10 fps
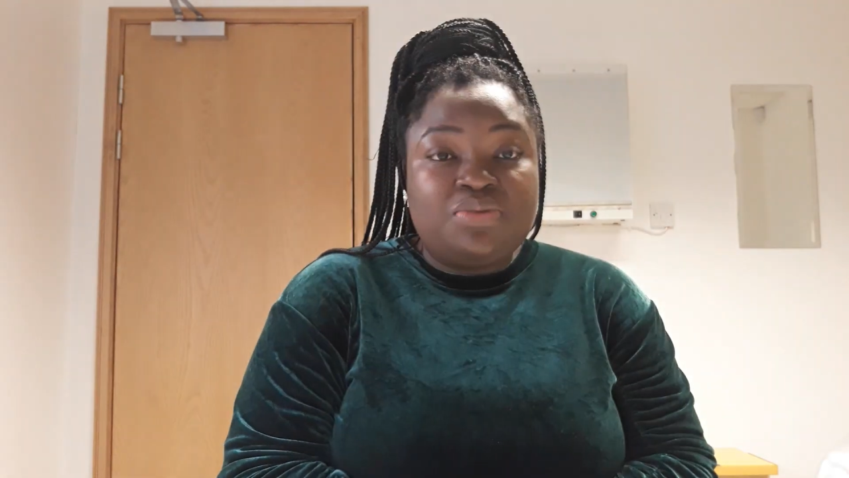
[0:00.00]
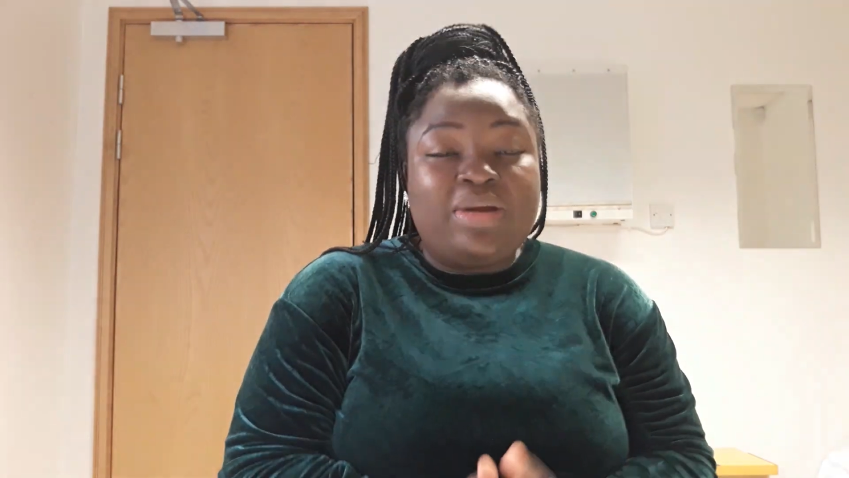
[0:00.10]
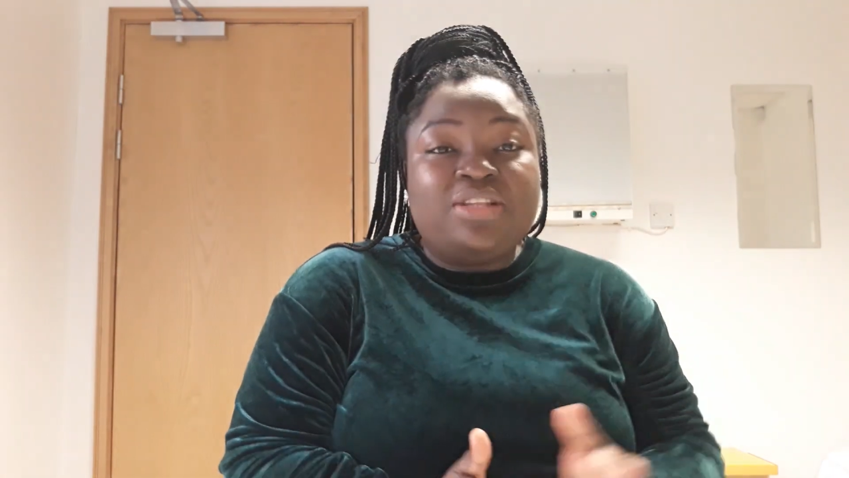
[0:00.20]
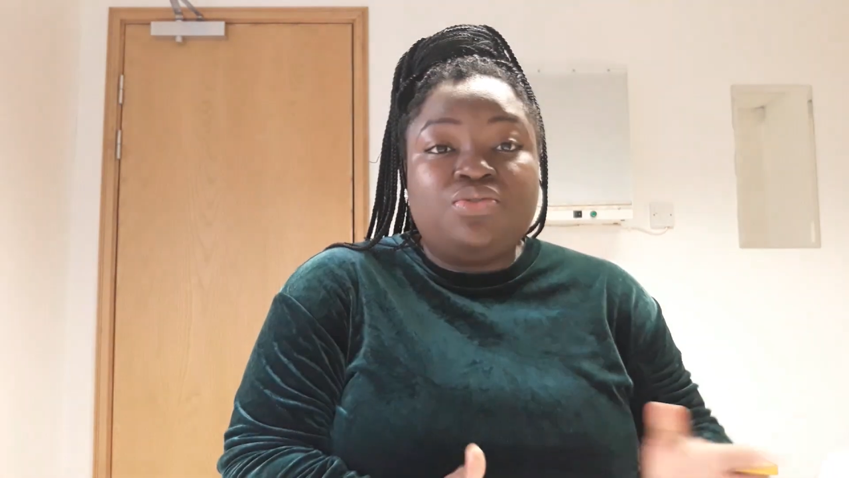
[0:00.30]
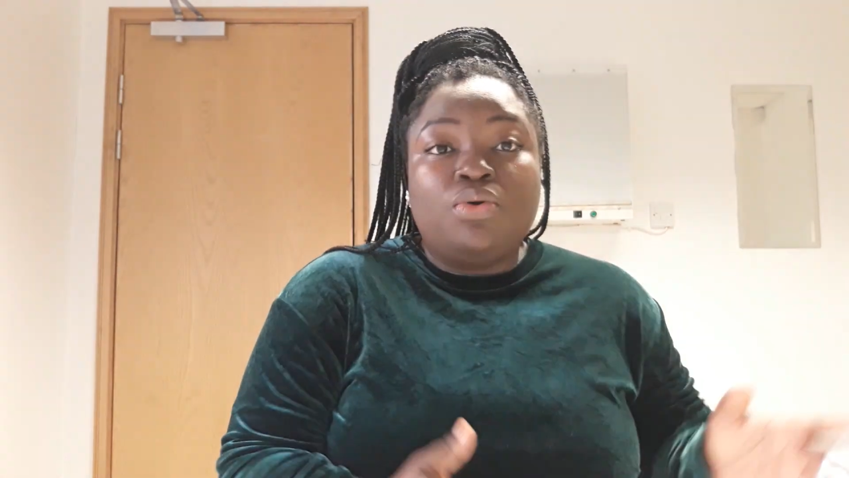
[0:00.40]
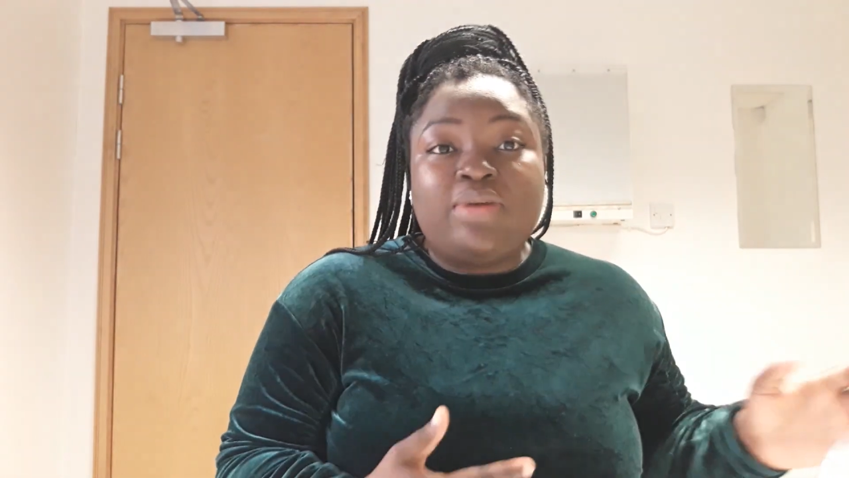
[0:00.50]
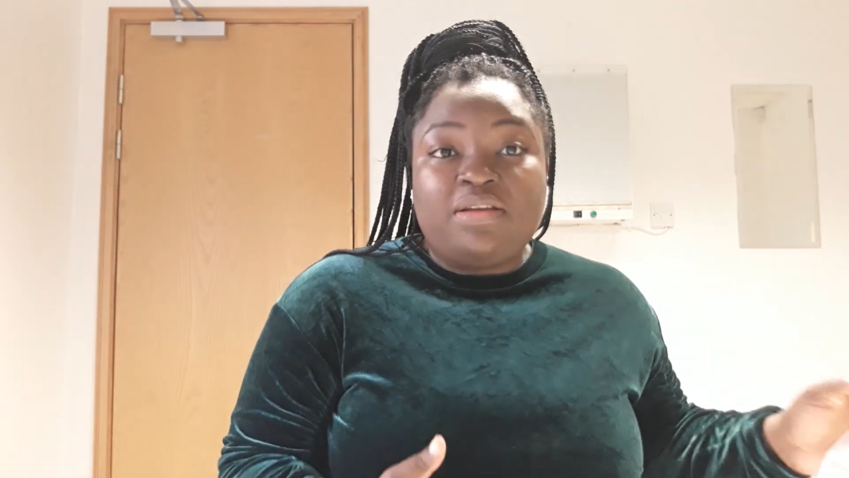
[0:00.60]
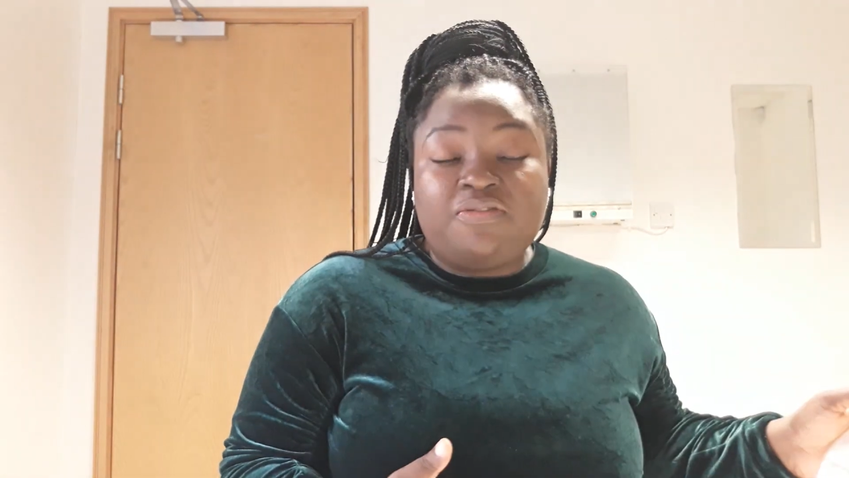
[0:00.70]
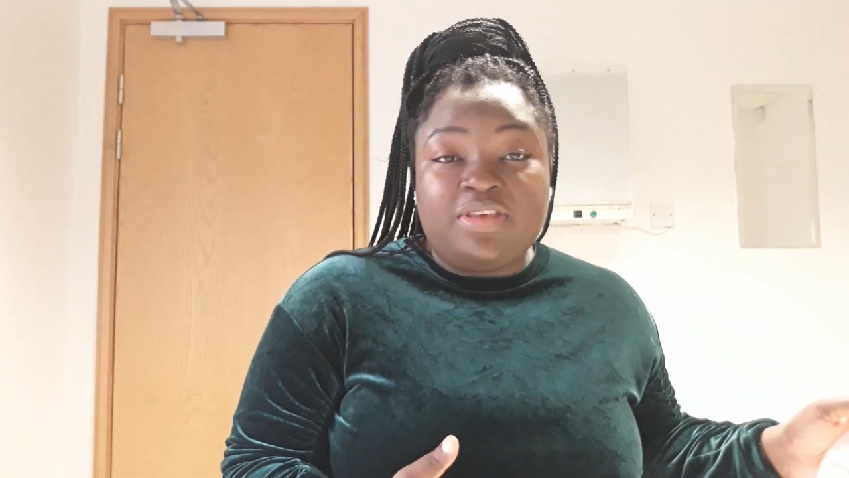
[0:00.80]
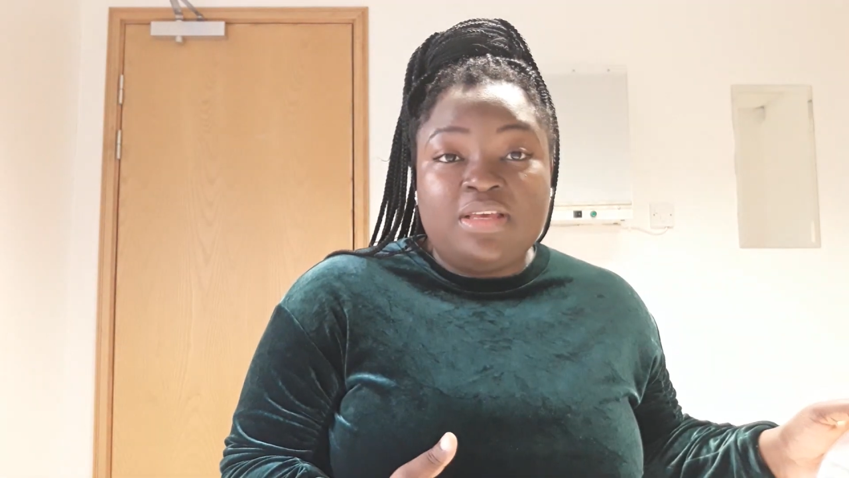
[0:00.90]

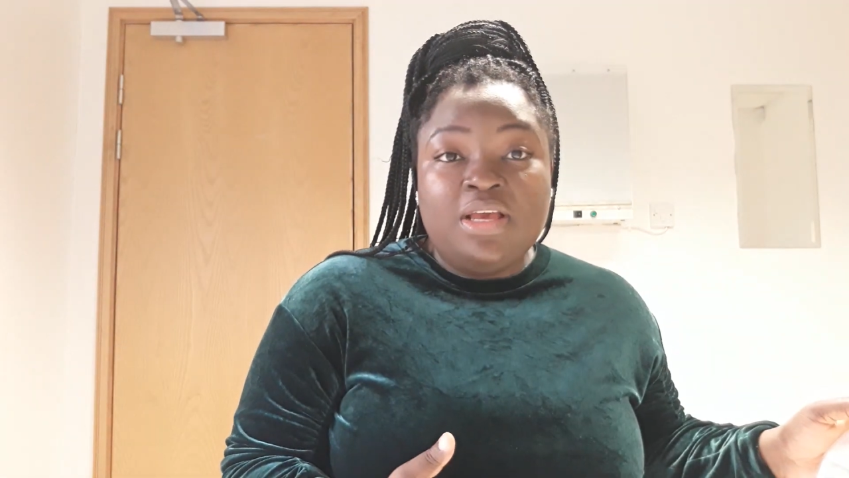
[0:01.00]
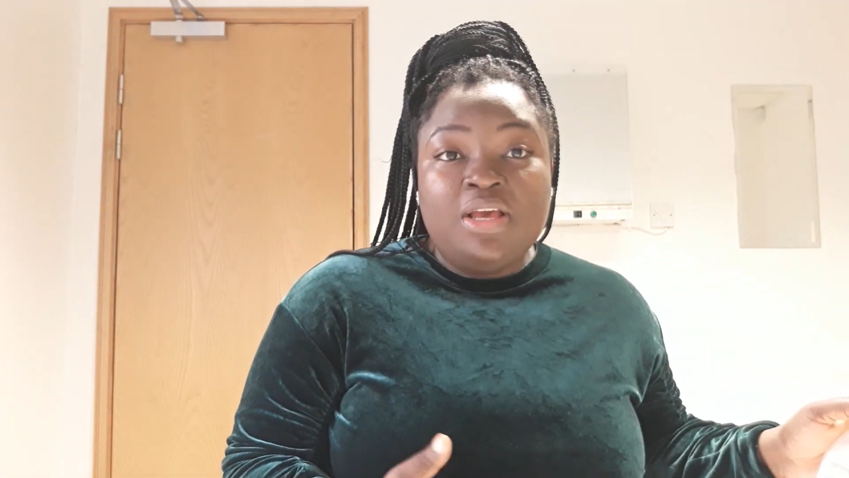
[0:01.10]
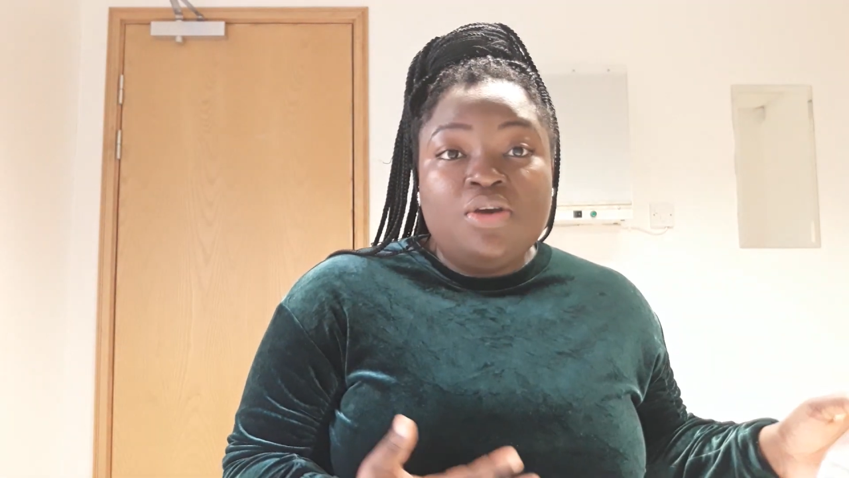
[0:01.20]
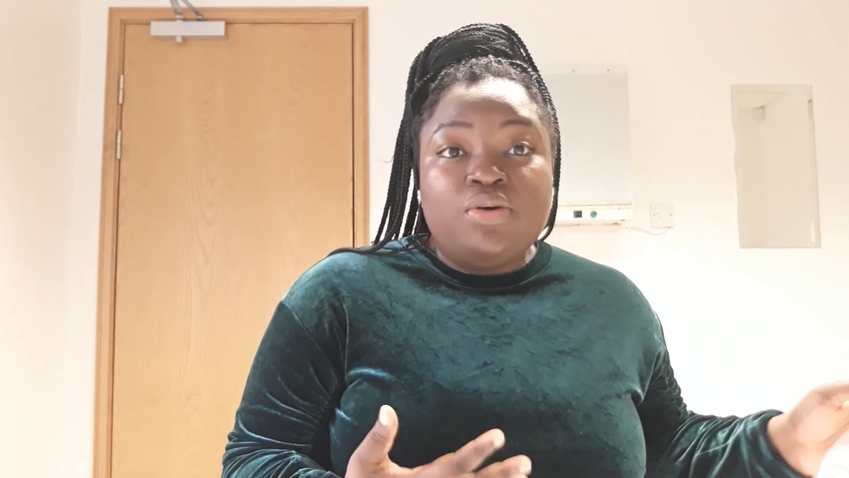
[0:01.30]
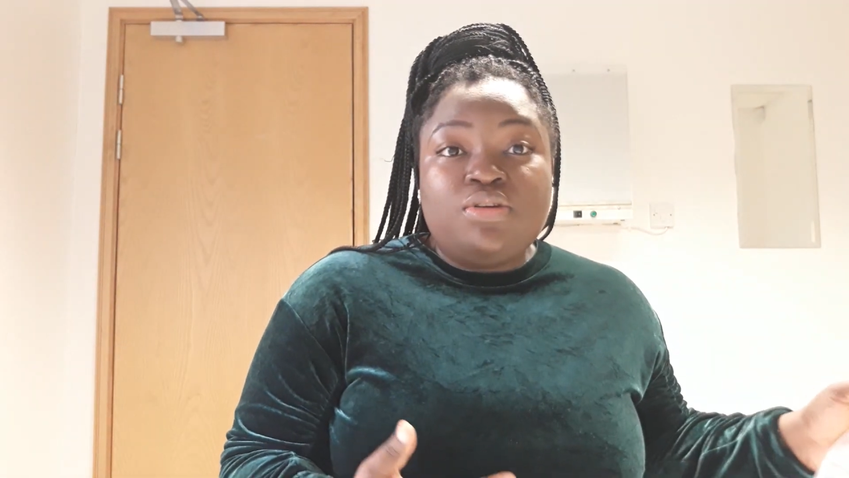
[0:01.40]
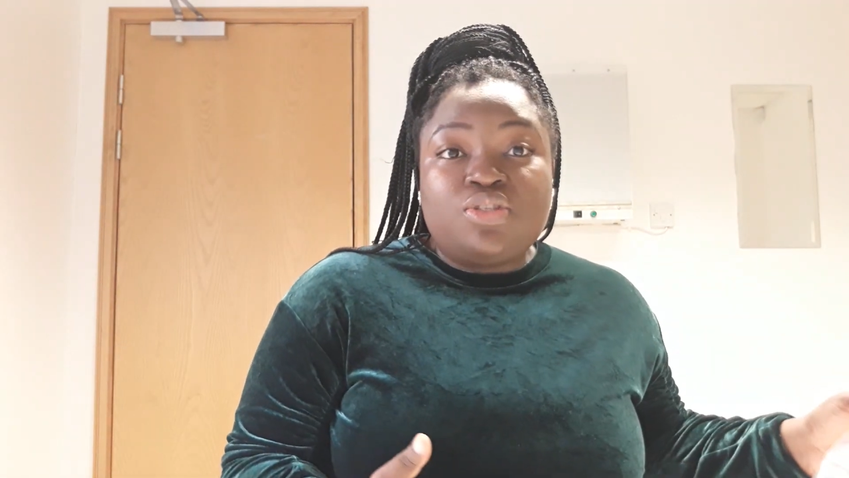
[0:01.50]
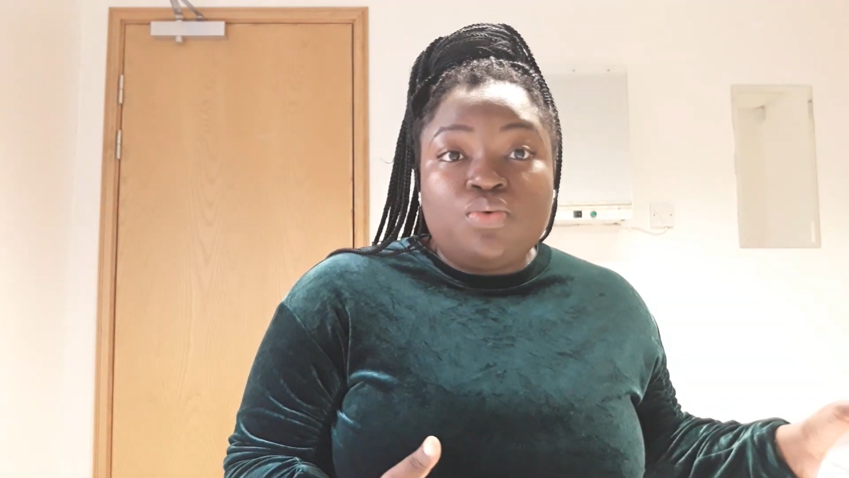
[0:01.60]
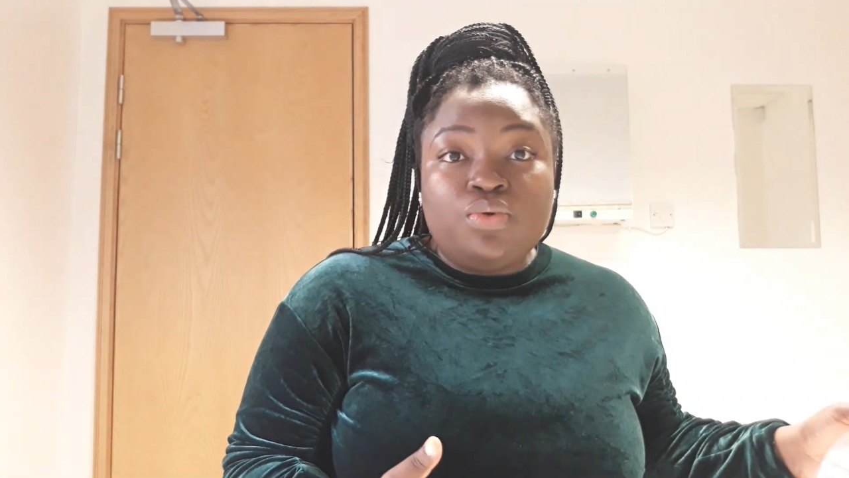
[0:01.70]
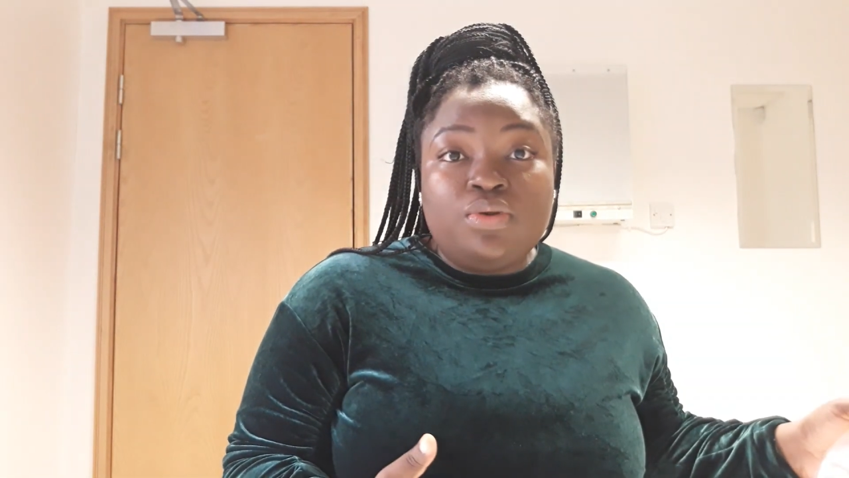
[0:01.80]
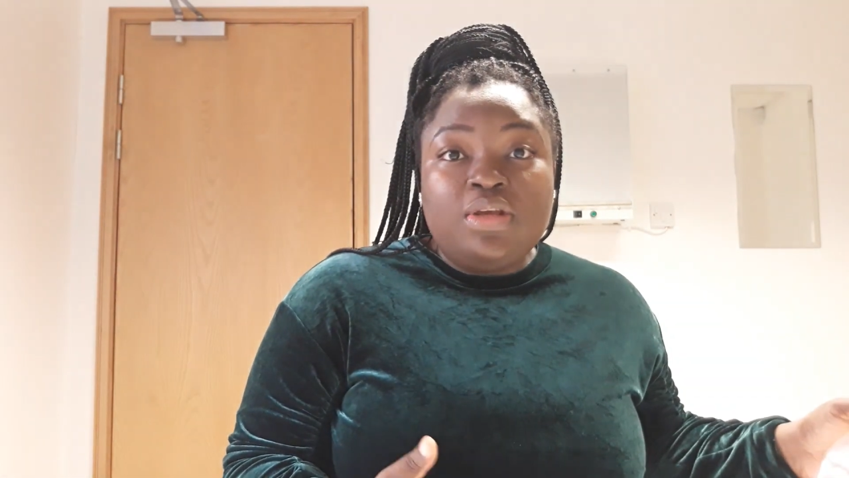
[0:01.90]
radiography on his
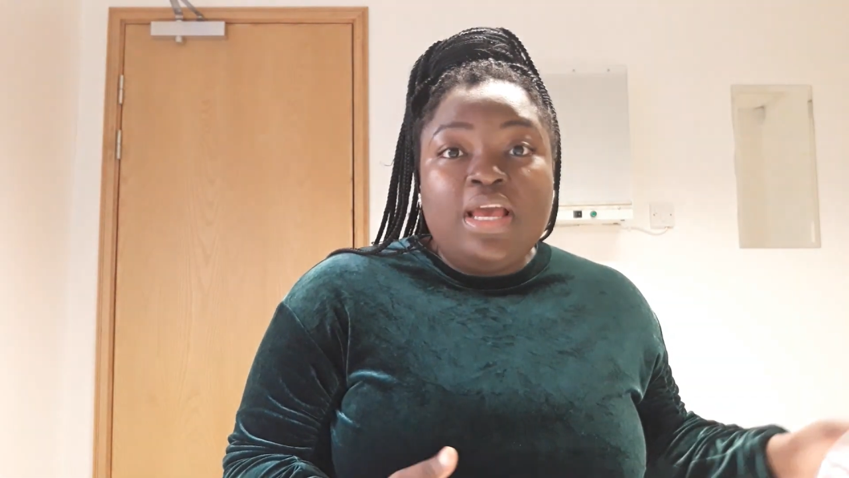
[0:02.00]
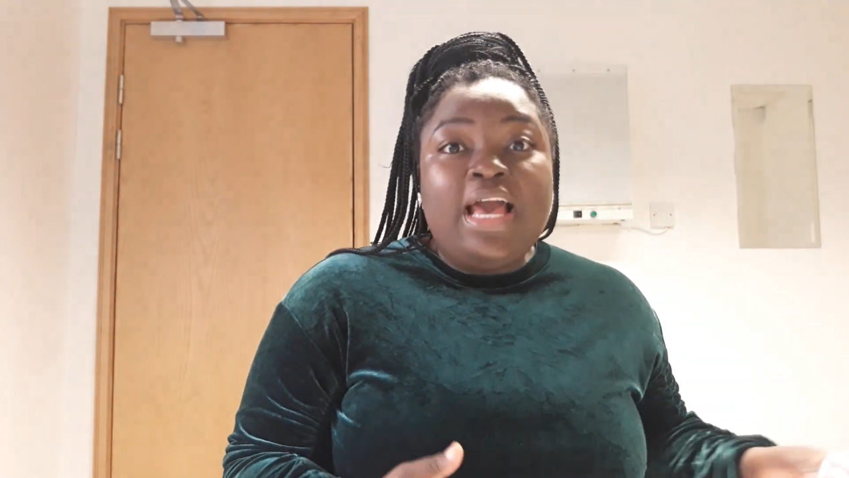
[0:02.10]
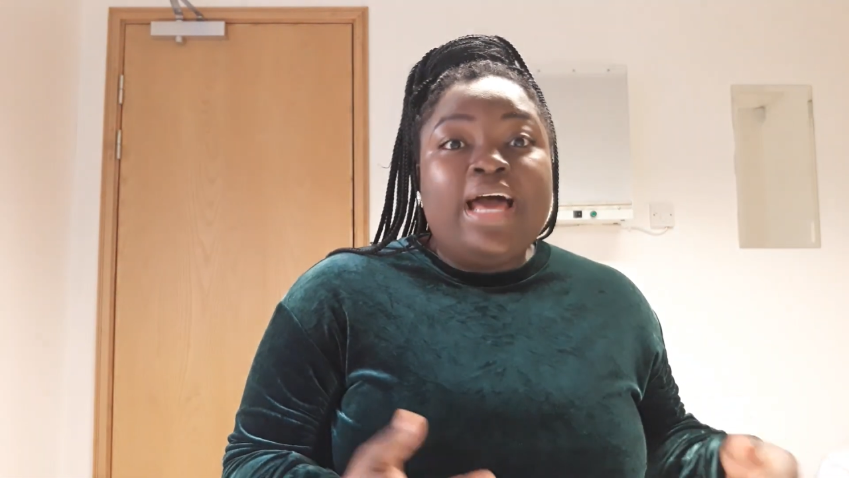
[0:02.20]
own,